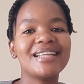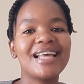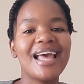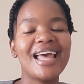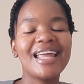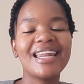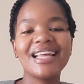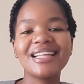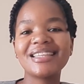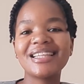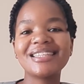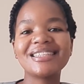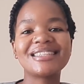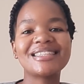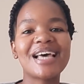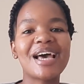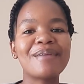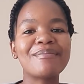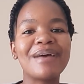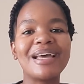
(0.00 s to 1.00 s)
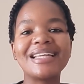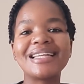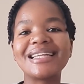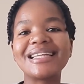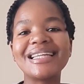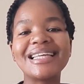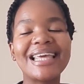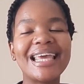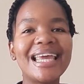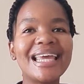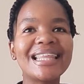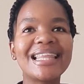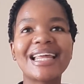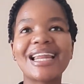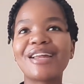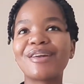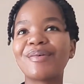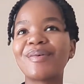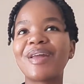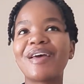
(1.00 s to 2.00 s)
at that time, I didn't care that
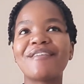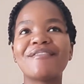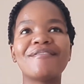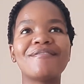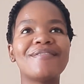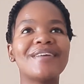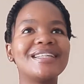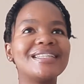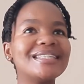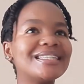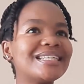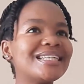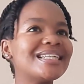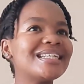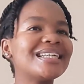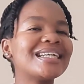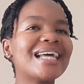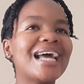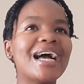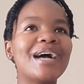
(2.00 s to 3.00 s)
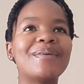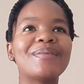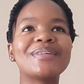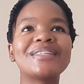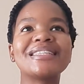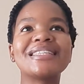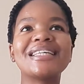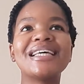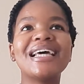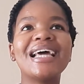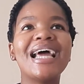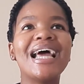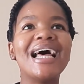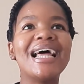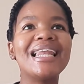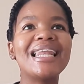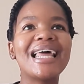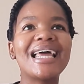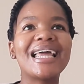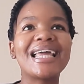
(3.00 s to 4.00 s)
I don't have funding. I was
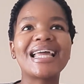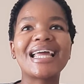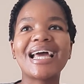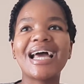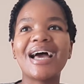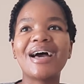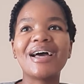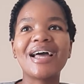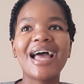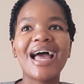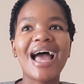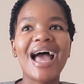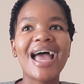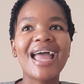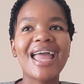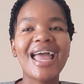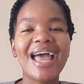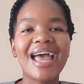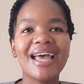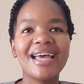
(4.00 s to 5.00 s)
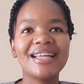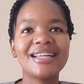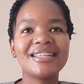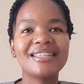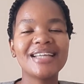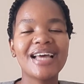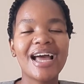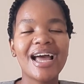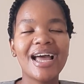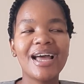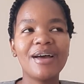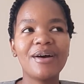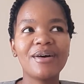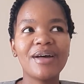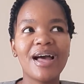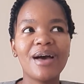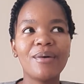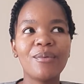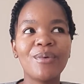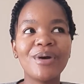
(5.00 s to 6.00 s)
like, I had
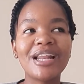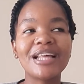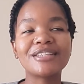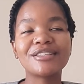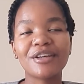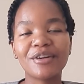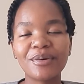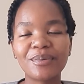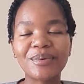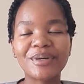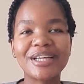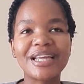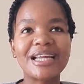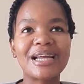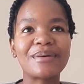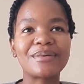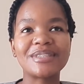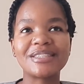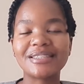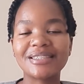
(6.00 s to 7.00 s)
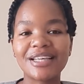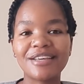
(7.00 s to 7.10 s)
when I started working, I was